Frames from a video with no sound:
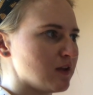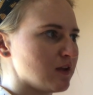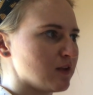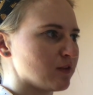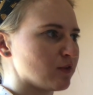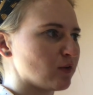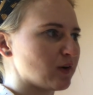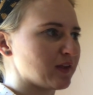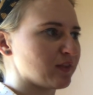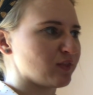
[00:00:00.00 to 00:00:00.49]

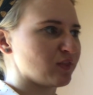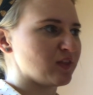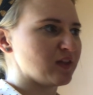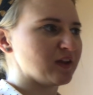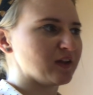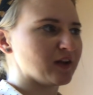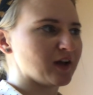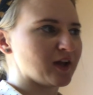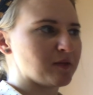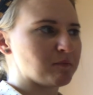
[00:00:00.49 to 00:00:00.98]
So I
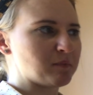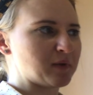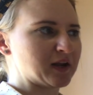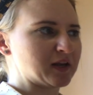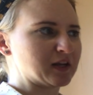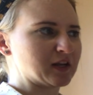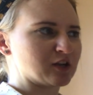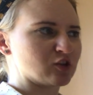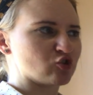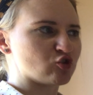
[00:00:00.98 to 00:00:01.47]
think I
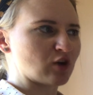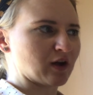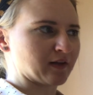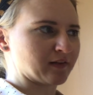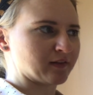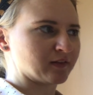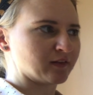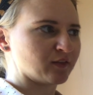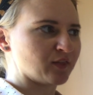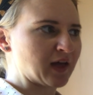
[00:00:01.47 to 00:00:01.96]
might
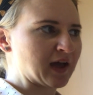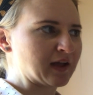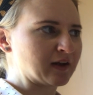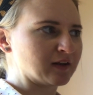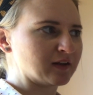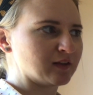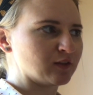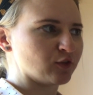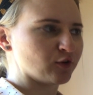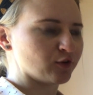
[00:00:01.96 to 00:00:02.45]
adjust that
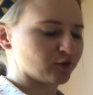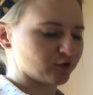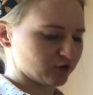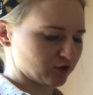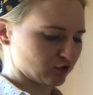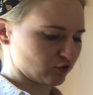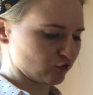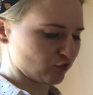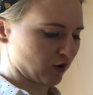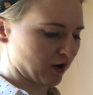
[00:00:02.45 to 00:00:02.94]
either
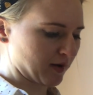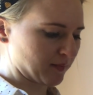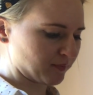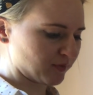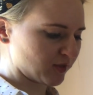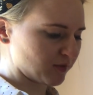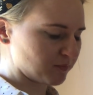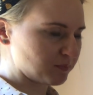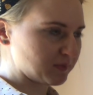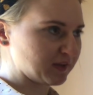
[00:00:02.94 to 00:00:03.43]
to
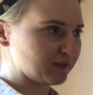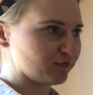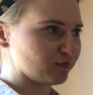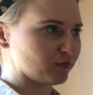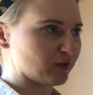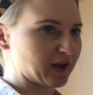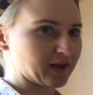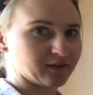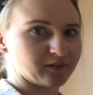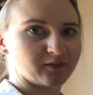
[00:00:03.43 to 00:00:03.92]
drop the B
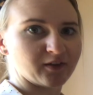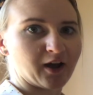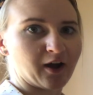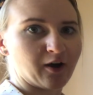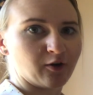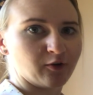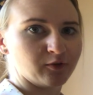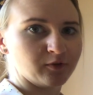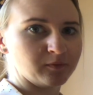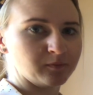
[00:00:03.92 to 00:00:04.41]
flat
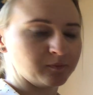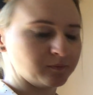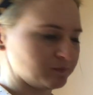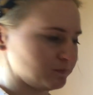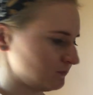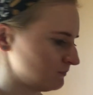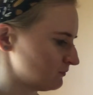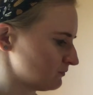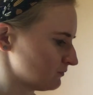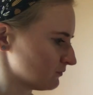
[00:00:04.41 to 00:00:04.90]
down.
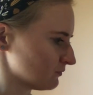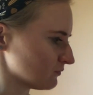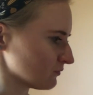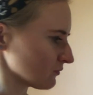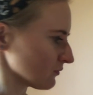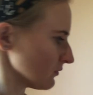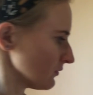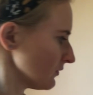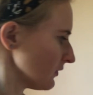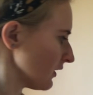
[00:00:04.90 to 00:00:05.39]

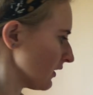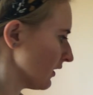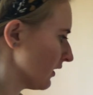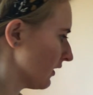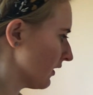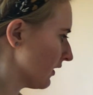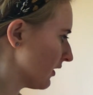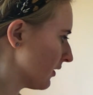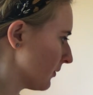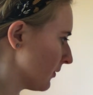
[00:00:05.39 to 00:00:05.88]

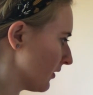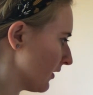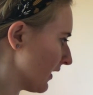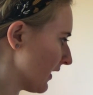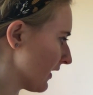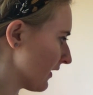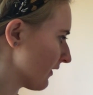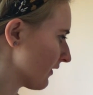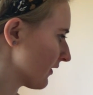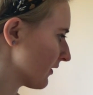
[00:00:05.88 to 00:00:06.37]
I'll
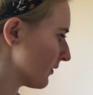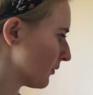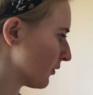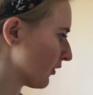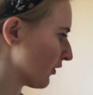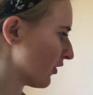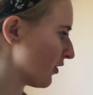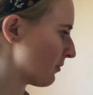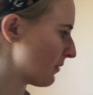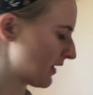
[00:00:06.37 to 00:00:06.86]
add some
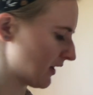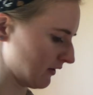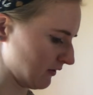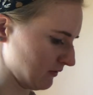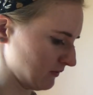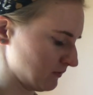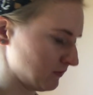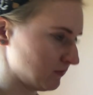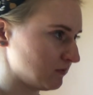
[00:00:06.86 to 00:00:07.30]
more in the pedal.